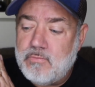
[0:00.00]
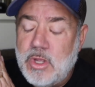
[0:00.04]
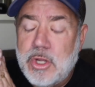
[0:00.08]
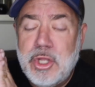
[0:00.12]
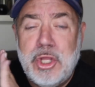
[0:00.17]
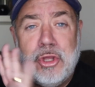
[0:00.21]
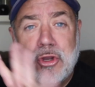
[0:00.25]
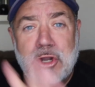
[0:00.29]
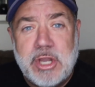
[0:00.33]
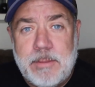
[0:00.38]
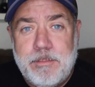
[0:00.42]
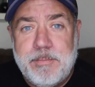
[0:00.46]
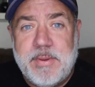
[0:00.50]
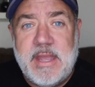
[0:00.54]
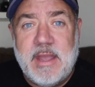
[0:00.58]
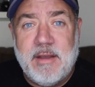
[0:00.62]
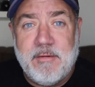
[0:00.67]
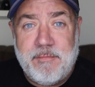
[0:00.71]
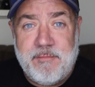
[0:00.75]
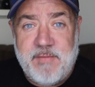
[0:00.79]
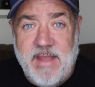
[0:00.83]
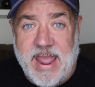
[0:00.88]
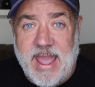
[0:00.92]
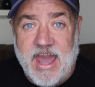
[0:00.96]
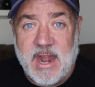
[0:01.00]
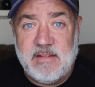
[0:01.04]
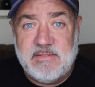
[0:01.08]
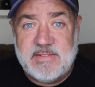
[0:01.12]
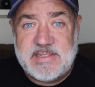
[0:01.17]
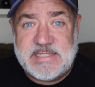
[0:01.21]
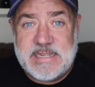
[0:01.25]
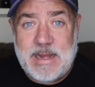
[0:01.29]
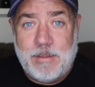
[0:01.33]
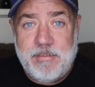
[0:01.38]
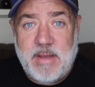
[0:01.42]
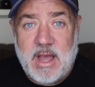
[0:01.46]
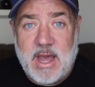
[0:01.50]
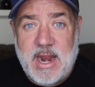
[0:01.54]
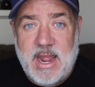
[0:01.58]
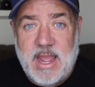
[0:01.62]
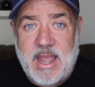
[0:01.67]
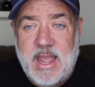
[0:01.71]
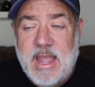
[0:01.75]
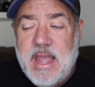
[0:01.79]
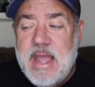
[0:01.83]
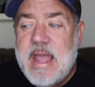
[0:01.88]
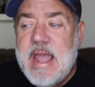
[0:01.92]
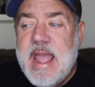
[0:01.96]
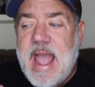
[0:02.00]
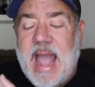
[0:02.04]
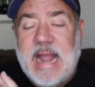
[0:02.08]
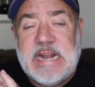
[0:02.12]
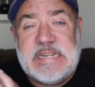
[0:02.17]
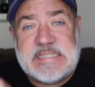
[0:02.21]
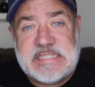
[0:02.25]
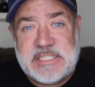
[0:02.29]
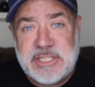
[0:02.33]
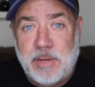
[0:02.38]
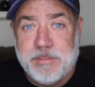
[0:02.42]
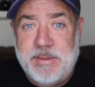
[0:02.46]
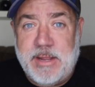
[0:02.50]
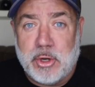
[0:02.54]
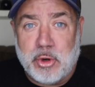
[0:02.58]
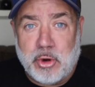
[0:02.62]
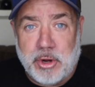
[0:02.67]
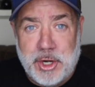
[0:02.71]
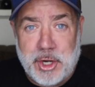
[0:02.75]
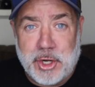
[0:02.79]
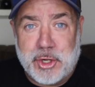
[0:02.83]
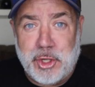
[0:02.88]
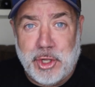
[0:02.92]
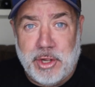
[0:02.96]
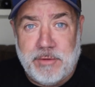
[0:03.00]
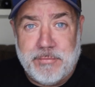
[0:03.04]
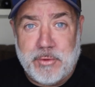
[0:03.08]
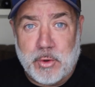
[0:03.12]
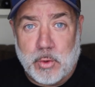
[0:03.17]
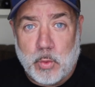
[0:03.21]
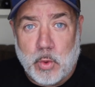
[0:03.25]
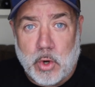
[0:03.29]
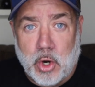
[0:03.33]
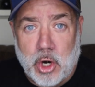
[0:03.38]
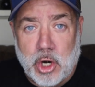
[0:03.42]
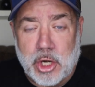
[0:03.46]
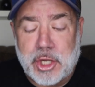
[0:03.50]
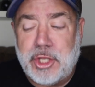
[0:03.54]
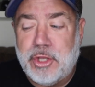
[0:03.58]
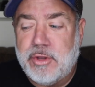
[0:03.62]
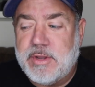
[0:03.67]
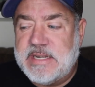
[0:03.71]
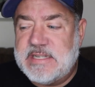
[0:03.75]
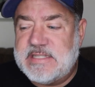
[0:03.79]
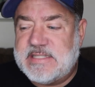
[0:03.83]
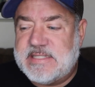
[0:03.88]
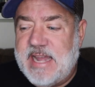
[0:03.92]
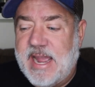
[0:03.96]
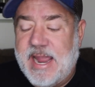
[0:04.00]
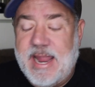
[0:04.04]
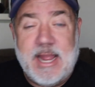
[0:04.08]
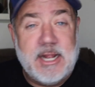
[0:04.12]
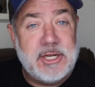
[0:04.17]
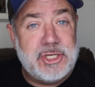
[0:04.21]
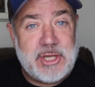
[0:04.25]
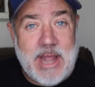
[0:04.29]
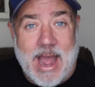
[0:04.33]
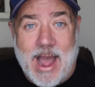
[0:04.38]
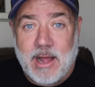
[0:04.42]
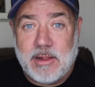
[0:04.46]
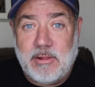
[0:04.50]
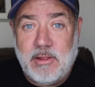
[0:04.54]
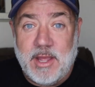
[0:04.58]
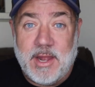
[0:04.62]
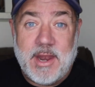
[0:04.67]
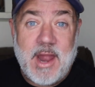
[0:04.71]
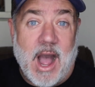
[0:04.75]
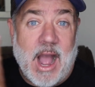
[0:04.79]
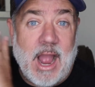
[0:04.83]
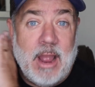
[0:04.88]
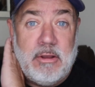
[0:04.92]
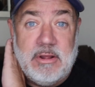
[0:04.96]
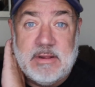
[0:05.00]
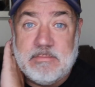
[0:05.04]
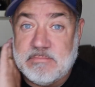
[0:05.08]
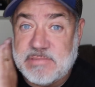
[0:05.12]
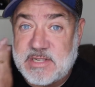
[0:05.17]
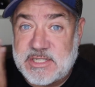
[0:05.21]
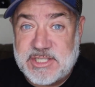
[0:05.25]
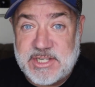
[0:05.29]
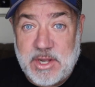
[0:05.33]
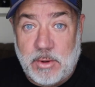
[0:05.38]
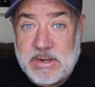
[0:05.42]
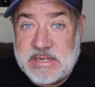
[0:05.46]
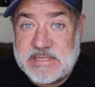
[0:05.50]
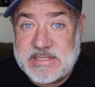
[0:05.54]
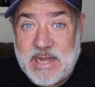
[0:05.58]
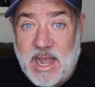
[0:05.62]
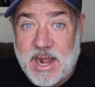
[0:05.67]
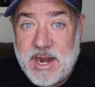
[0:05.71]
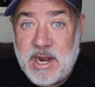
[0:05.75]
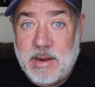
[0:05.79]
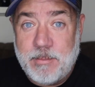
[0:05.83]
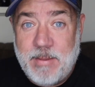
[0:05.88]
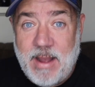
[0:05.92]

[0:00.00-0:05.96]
You can be a fan of somebody and still be critical of their work. You can say, Jacqueline, I am so excited